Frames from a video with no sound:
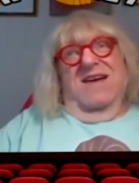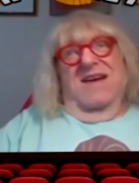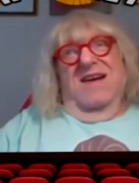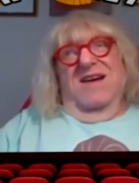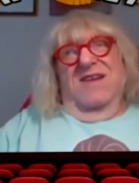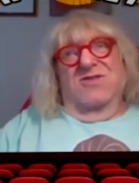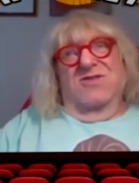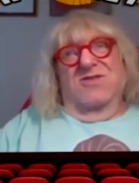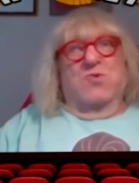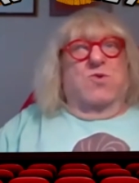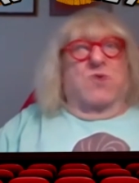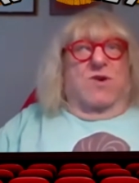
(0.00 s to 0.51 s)

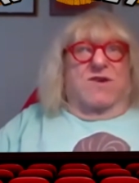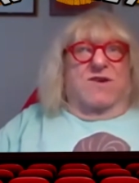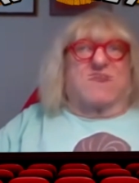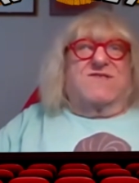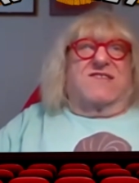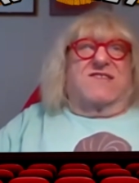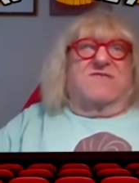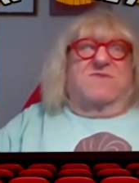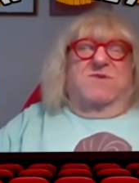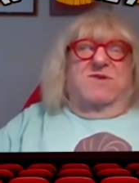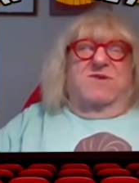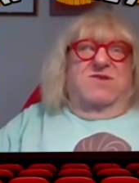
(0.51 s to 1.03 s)
The
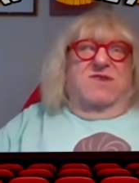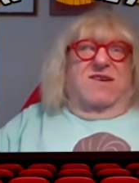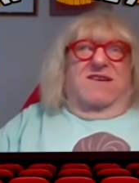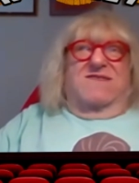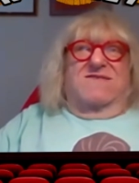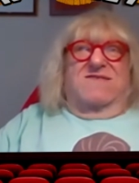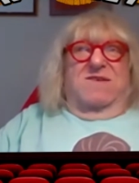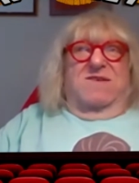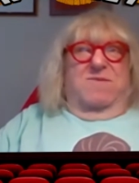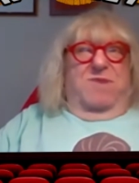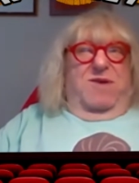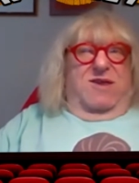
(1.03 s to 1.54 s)
worst is when you
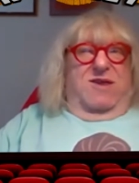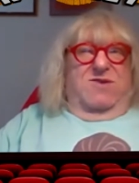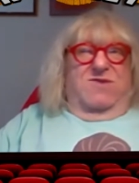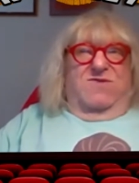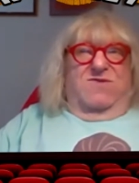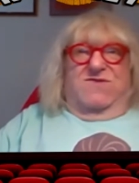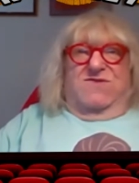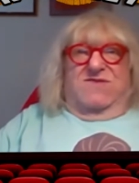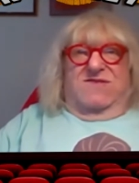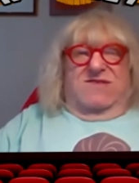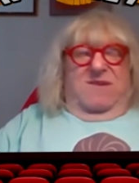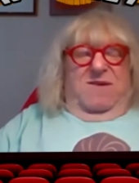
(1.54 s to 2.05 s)
get somebody
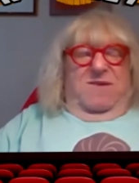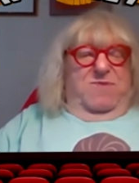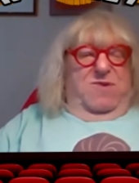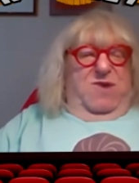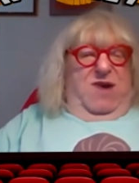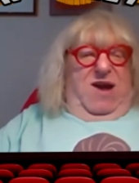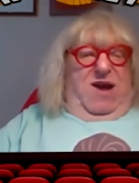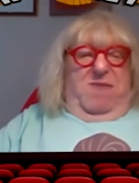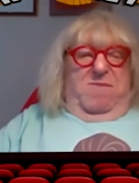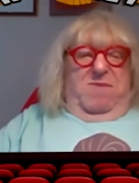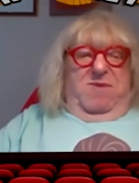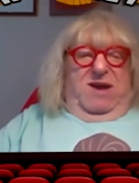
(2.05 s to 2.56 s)
who's just up
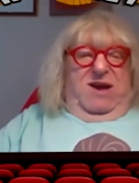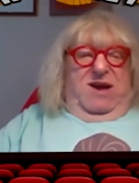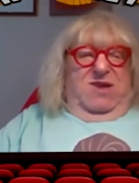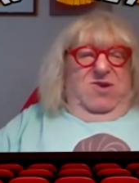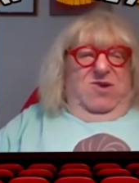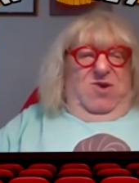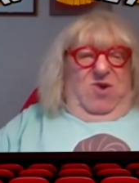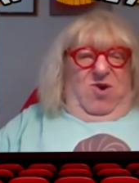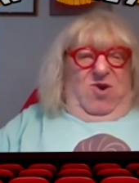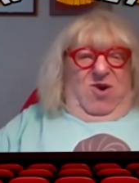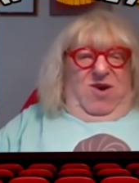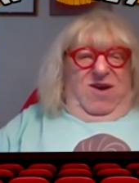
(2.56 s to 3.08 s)
there hemming
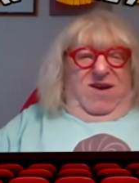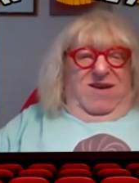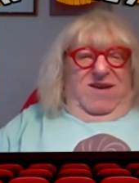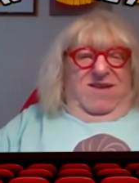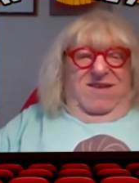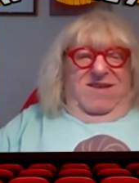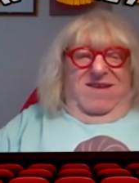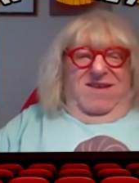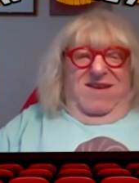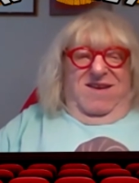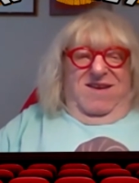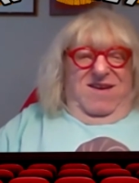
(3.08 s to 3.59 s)
and hawing
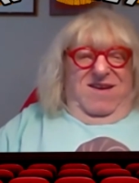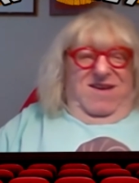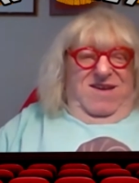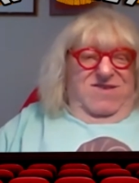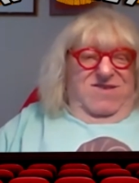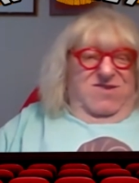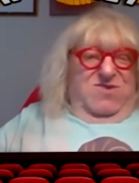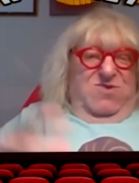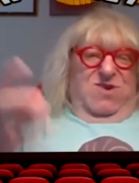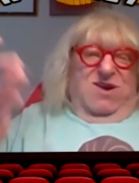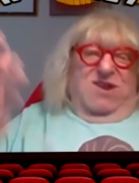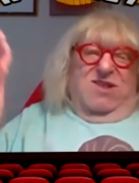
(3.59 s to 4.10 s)

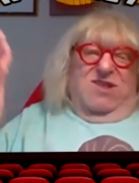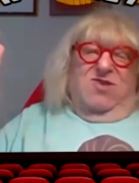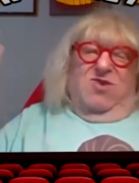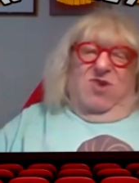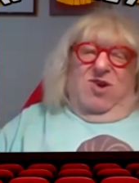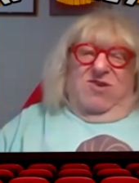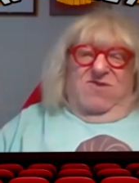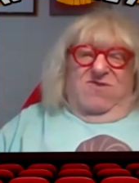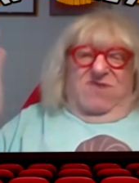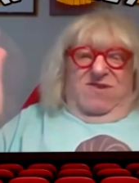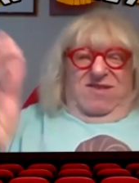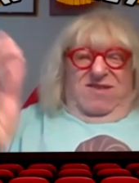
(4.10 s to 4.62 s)
and doing a
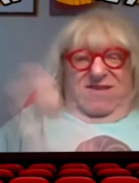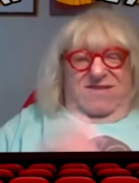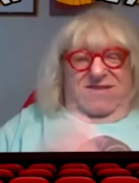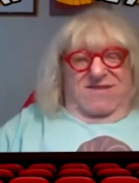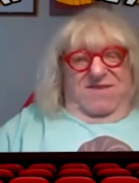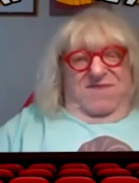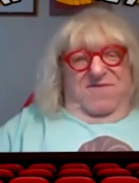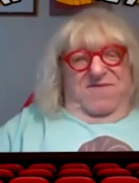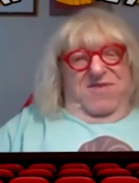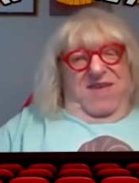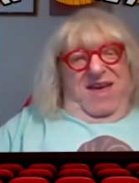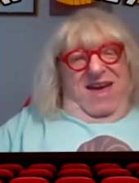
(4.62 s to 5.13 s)
laundry
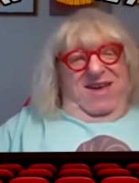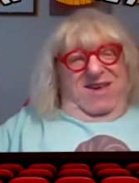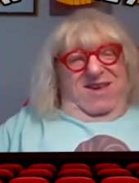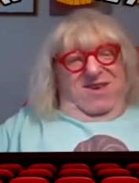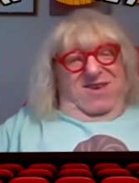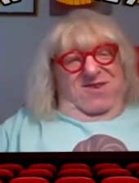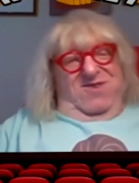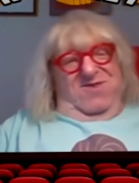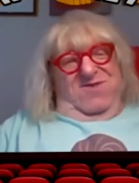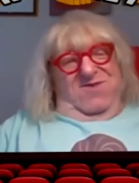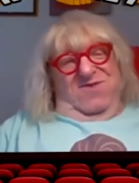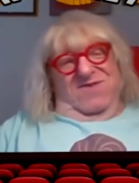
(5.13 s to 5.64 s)
list of thank
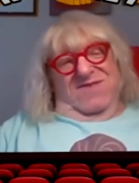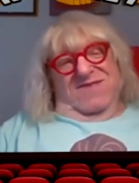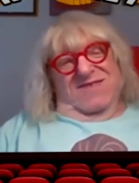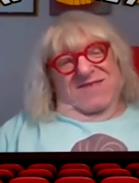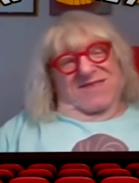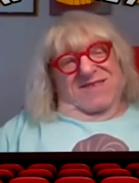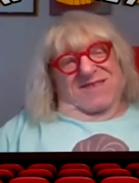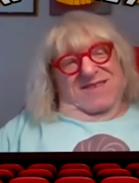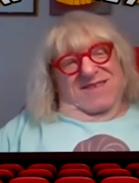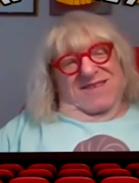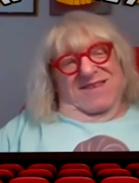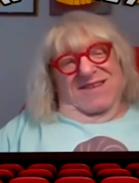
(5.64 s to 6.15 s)
yous
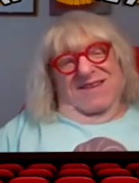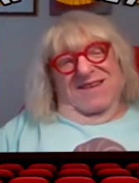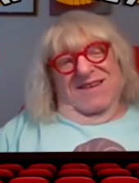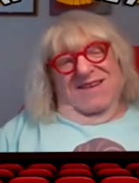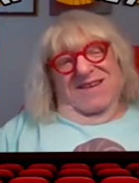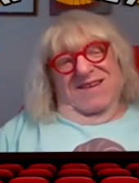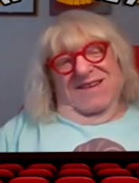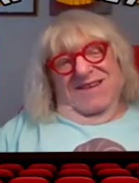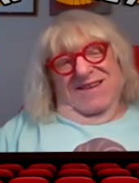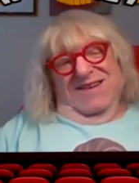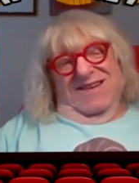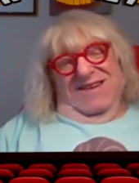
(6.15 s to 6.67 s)
and
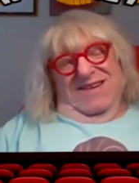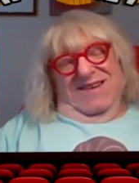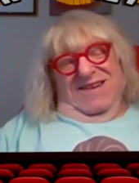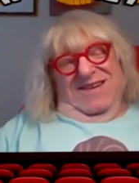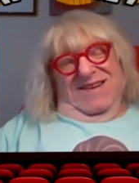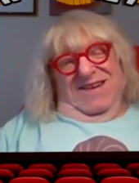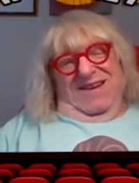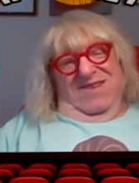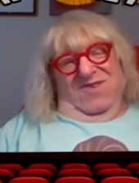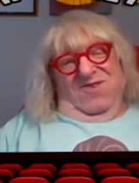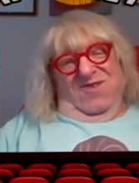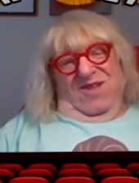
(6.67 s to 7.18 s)

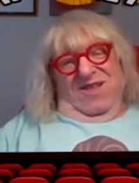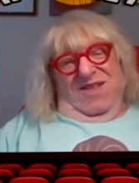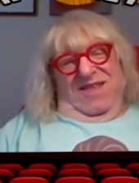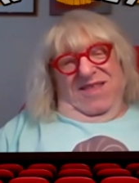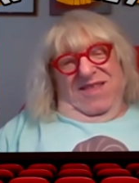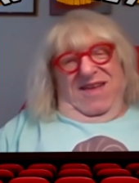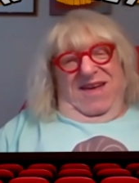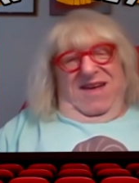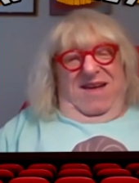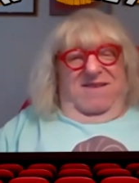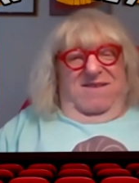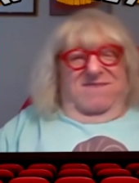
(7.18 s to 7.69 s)
and all of
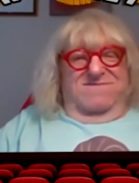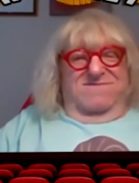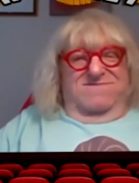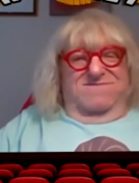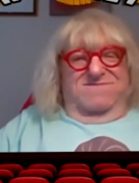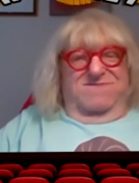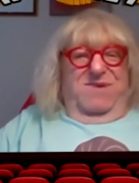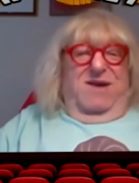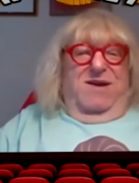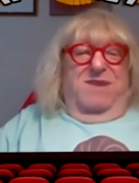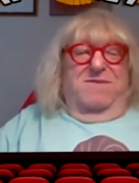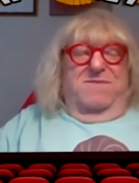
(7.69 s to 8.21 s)
that.
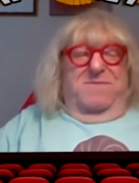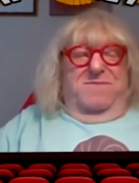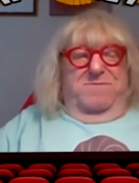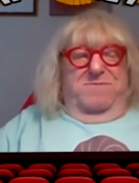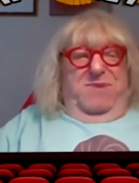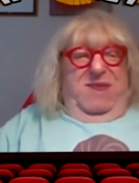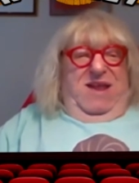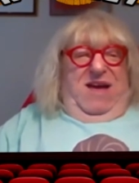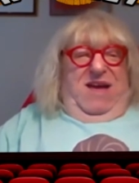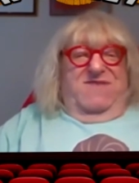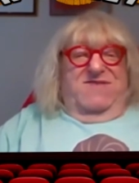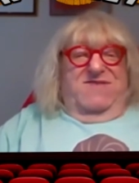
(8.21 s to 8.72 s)
But
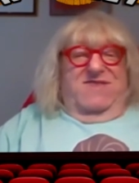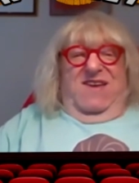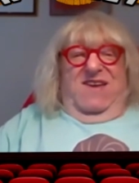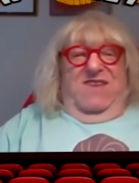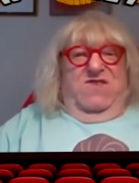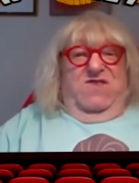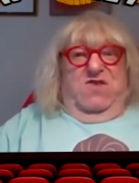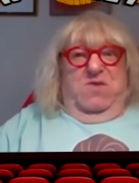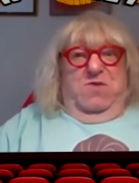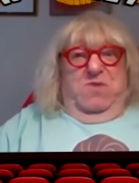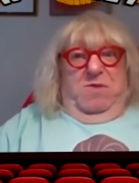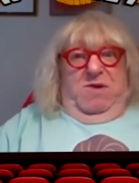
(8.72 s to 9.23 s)
but I've
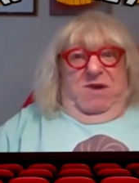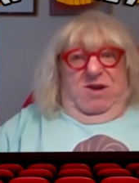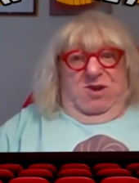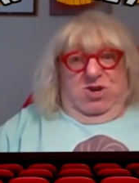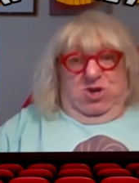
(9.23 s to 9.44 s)
said too much.